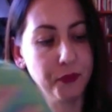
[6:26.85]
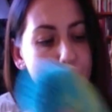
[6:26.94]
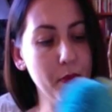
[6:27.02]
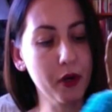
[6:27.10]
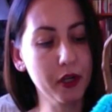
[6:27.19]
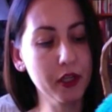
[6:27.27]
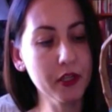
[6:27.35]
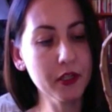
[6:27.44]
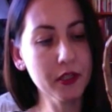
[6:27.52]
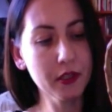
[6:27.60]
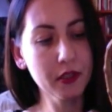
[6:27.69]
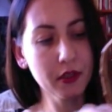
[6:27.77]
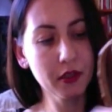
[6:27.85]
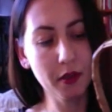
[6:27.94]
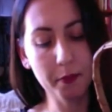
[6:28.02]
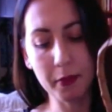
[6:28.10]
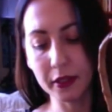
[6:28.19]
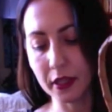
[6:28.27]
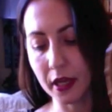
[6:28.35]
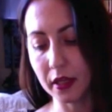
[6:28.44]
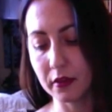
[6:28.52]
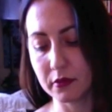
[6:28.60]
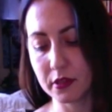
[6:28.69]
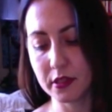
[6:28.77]
market, but
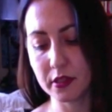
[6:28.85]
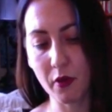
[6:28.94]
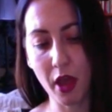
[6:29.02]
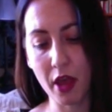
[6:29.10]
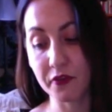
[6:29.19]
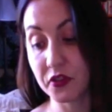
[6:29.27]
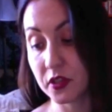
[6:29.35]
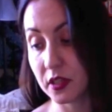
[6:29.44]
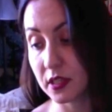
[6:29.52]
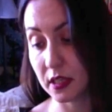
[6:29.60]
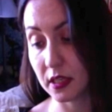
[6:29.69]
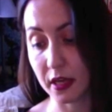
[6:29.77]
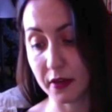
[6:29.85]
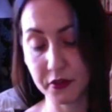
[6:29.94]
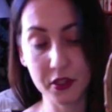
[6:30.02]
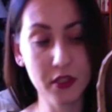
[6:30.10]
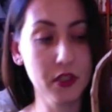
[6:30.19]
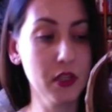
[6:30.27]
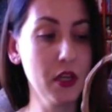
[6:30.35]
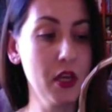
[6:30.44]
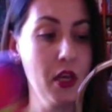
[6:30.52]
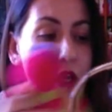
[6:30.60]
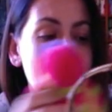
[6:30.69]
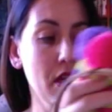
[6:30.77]
I still have 6 left.
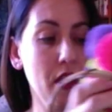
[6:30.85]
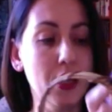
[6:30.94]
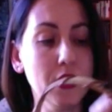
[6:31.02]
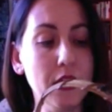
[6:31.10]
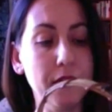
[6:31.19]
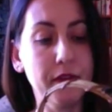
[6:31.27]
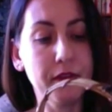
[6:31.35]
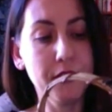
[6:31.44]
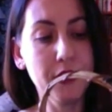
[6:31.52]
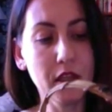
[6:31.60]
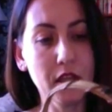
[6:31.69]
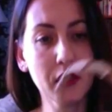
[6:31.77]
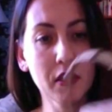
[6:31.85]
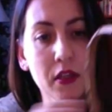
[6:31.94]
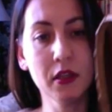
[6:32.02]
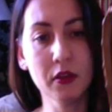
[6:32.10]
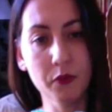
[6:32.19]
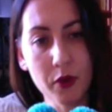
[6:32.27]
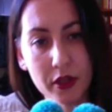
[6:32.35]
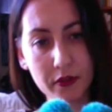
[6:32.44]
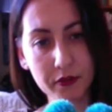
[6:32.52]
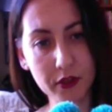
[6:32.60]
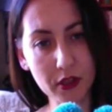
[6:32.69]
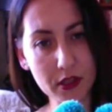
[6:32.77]
And I think one
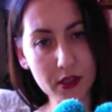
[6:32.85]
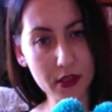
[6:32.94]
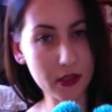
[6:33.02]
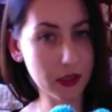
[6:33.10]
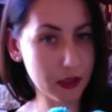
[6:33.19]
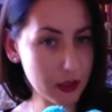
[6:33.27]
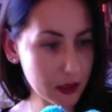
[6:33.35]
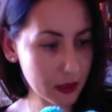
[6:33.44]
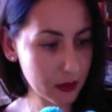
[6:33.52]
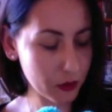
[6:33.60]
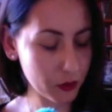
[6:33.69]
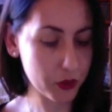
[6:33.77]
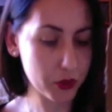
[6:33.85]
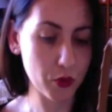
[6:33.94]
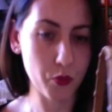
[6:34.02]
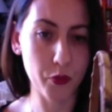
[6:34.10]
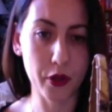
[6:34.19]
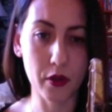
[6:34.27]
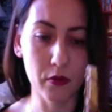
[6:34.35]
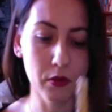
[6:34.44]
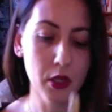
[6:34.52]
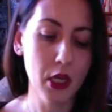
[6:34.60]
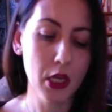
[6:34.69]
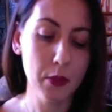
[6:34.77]
of the reasons it didn't do so well
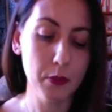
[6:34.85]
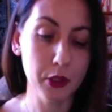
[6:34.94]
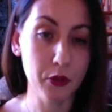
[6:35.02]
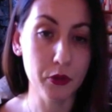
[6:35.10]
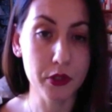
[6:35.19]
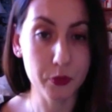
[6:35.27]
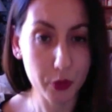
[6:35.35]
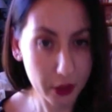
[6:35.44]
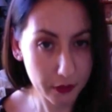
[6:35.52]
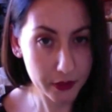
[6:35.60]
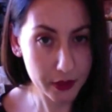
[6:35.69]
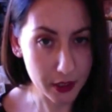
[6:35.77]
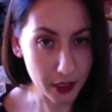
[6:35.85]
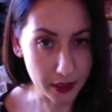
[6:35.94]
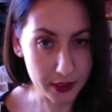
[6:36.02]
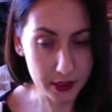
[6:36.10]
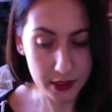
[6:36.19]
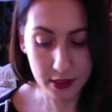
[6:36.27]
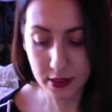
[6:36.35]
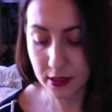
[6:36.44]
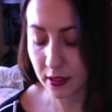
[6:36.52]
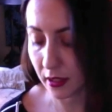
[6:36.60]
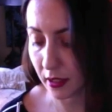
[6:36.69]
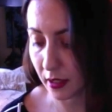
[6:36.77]
because we live in Texas
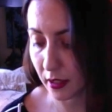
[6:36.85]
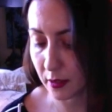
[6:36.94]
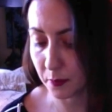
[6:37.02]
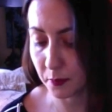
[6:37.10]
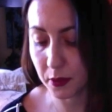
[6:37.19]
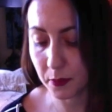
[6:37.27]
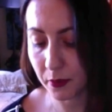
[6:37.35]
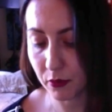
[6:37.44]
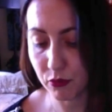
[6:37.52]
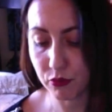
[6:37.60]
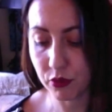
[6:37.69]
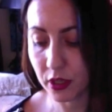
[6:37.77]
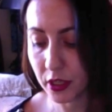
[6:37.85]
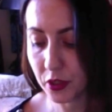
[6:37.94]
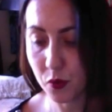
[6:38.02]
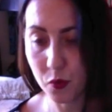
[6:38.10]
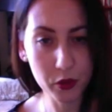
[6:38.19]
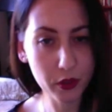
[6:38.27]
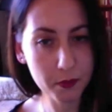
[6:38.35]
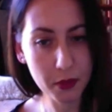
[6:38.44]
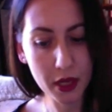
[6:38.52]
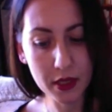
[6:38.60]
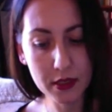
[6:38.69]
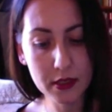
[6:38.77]
and people really don't want to
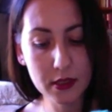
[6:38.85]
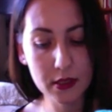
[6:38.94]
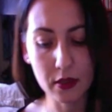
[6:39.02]
mess.